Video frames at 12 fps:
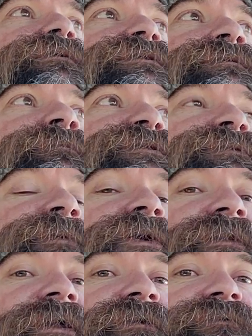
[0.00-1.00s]
some small
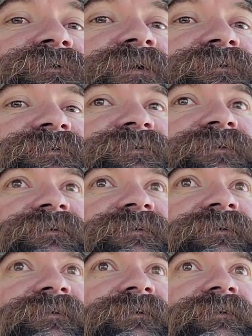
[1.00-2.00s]
Lego sets
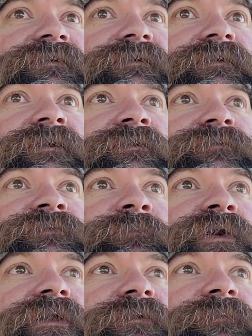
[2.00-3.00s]
and some
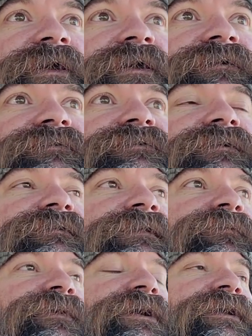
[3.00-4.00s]
poly bags that
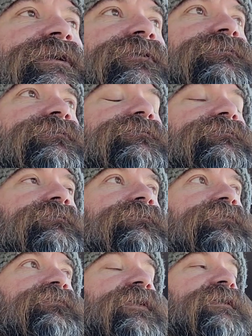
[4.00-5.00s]
we had out
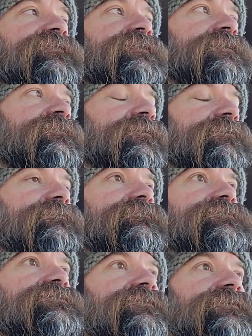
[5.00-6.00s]
for $5 and
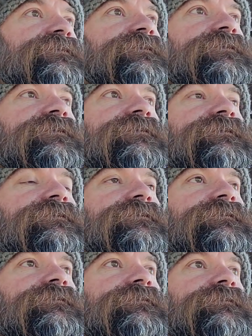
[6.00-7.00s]
$10,
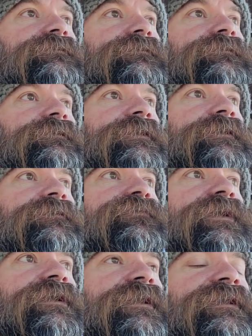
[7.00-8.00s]
and we
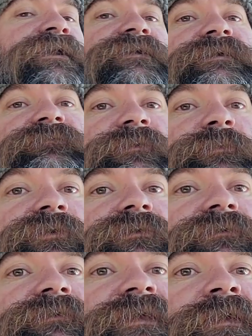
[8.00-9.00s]
had like an activity book
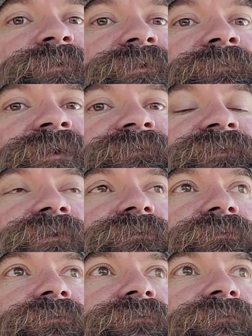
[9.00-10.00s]
that came with a
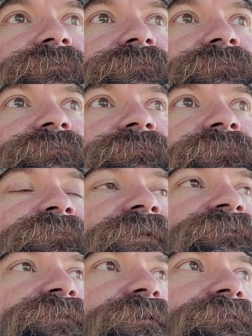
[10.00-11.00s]
minifigure for
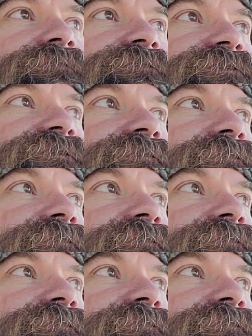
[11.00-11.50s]
$5,